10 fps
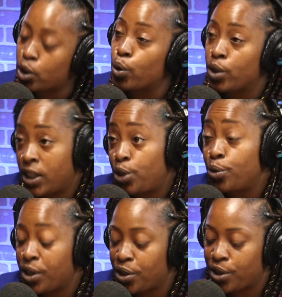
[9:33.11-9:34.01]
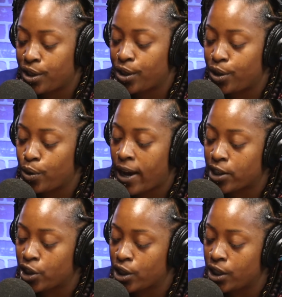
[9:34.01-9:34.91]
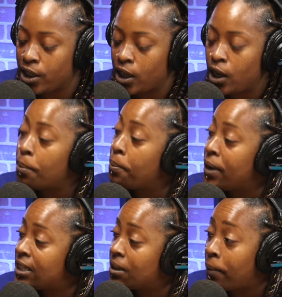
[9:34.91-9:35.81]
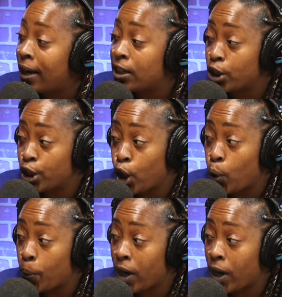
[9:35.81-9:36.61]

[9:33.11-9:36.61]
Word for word: So since you engineer, you actually mix and master your own